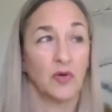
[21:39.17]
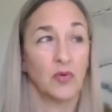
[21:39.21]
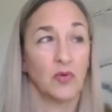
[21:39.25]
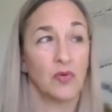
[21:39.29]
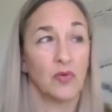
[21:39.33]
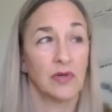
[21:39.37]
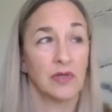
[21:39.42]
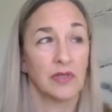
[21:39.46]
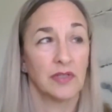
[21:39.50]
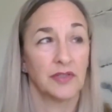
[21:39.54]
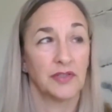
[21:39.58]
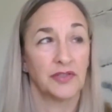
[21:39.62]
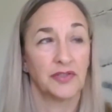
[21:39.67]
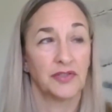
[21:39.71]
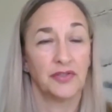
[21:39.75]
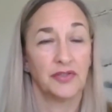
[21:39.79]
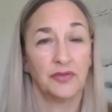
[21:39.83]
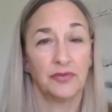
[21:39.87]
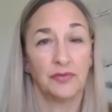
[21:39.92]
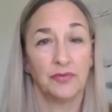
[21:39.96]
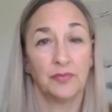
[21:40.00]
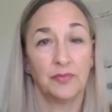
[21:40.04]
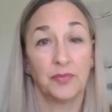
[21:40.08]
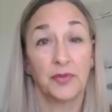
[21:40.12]
or
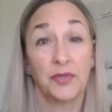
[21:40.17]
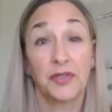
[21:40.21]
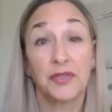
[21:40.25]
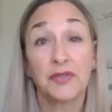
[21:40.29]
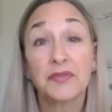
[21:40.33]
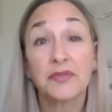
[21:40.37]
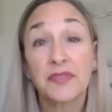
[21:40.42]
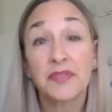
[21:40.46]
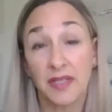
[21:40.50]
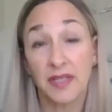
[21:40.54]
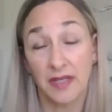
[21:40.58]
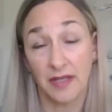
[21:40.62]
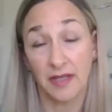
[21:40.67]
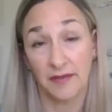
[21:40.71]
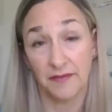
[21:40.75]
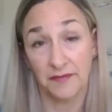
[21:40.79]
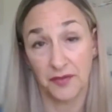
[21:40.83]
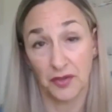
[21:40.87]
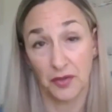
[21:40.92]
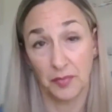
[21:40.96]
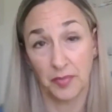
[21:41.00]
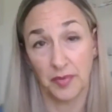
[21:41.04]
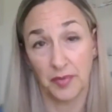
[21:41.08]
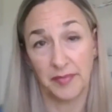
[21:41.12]
to produce enough
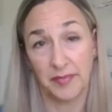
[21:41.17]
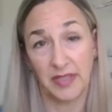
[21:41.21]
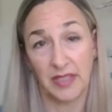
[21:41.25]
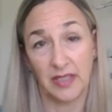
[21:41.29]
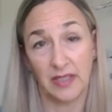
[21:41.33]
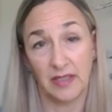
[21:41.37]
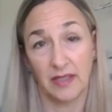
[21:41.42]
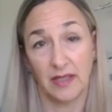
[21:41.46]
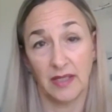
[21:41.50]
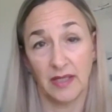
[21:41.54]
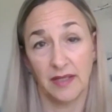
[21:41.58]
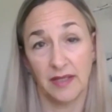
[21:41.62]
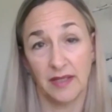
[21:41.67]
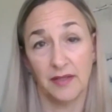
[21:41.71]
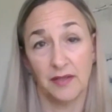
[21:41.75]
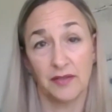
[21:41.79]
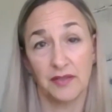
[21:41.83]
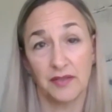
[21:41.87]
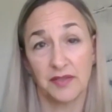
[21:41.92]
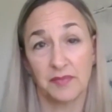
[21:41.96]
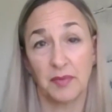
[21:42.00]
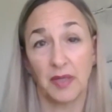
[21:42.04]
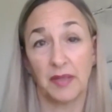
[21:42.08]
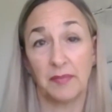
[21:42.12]
dopamine, and
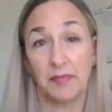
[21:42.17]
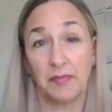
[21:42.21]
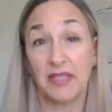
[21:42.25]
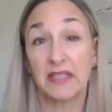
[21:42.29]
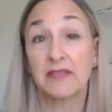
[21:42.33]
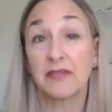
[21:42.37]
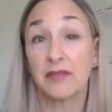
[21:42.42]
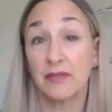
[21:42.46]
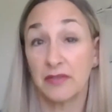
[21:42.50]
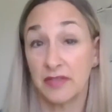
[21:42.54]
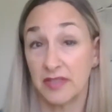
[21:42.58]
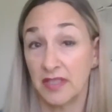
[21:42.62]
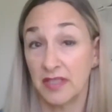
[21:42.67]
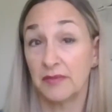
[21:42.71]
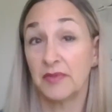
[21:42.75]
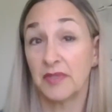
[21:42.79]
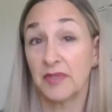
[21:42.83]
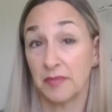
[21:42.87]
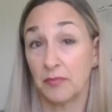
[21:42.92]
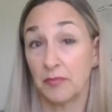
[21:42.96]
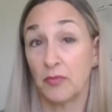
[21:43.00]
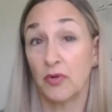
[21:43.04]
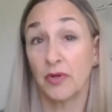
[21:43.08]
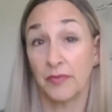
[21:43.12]
those might be associated
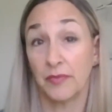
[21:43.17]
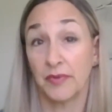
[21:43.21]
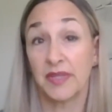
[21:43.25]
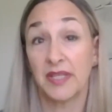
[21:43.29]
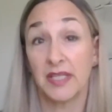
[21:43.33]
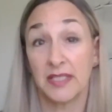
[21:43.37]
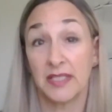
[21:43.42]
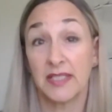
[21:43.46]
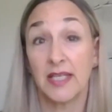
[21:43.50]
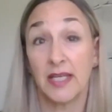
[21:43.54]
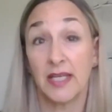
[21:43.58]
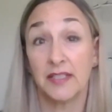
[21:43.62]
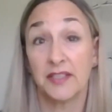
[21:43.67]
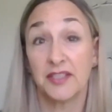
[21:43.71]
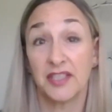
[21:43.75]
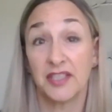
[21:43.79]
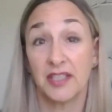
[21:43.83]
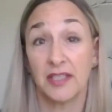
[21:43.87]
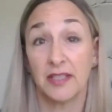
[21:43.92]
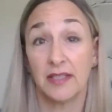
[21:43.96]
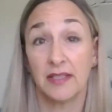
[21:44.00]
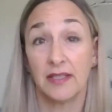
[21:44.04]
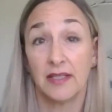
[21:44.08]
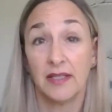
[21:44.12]
with more with
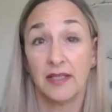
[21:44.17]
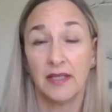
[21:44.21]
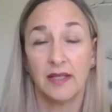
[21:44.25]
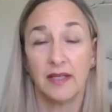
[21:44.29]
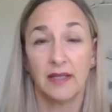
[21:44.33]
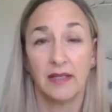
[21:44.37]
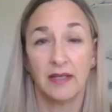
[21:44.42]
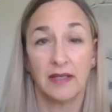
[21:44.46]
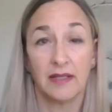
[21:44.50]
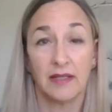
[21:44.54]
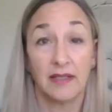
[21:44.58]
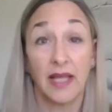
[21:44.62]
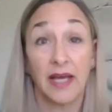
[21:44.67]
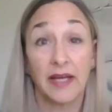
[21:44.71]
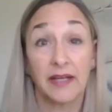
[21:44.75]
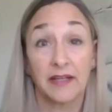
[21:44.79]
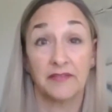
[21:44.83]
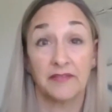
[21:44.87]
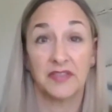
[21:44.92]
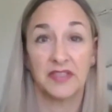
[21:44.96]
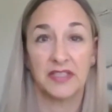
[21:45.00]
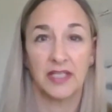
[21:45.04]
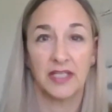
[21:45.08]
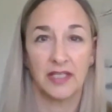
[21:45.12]
attention, a lack
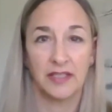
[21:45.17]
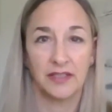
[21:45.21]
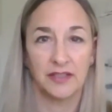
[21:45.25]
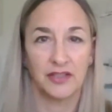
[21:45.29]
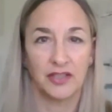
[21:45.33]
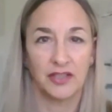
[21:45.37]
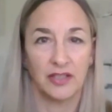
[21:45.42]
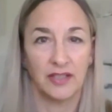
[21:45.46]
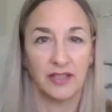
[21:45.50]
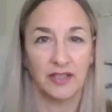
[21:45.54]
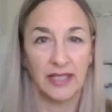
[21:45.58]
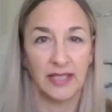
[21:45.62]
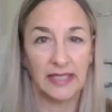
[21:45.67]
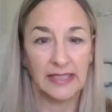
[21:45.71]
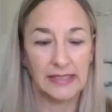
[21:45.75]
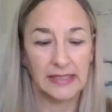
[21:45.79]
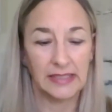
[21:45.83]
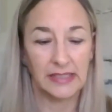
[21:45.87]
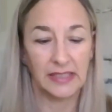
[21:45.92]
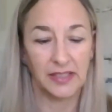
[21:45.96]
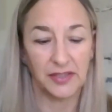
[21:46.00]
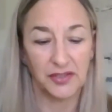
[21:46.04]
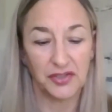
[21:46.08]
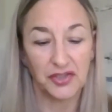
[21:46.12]
of attention,
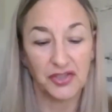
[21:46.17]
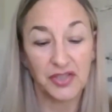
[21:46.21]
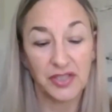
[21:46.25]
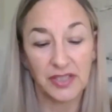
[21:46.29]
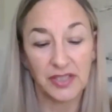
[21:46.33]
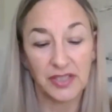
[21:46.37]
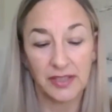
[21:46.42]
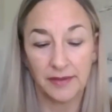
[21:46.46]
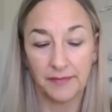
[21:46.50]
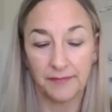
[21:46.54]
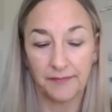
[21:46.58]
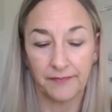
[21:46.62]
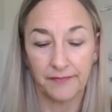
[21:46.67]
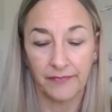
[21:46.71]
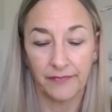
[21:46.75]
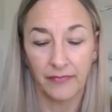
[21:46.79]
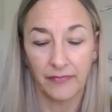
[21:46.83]
ADHD.